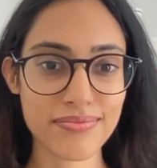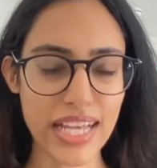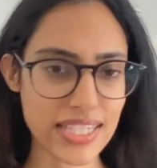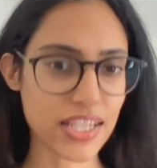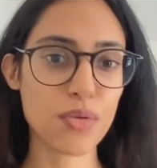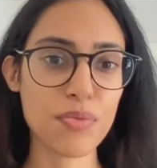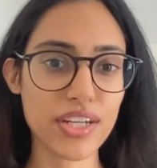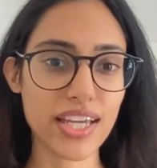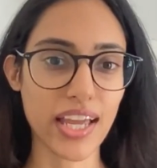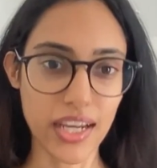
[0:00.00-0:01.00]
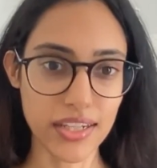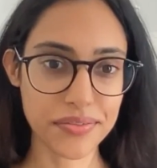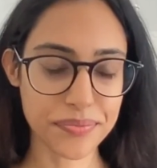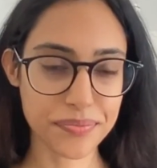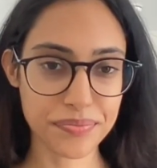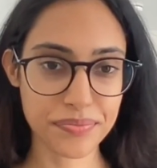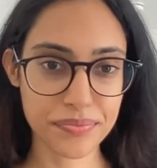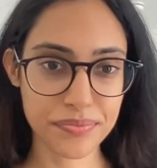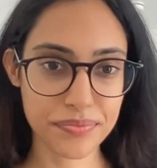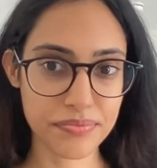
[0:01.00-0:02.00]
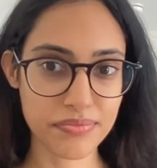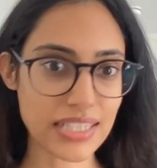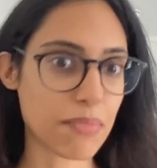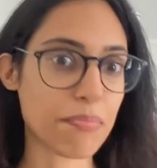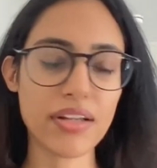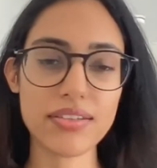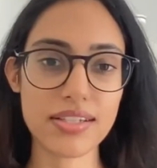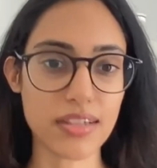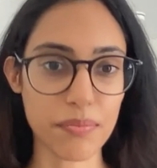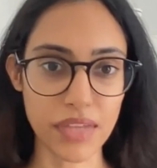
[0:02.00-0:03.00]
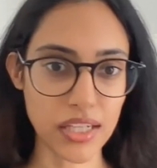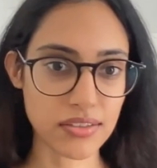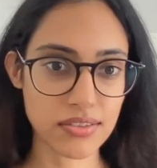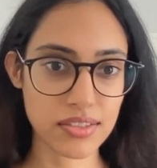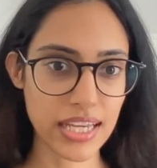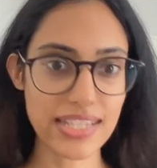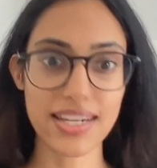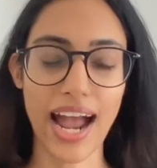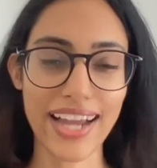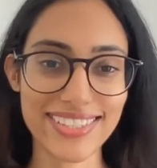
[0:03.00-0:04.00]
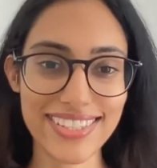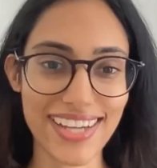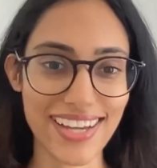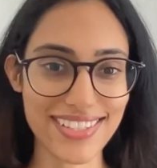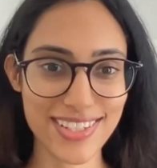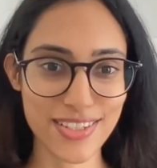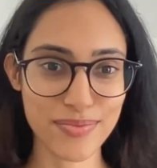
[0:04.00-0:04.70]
Is it communicating? Is it building something? Is it ideas?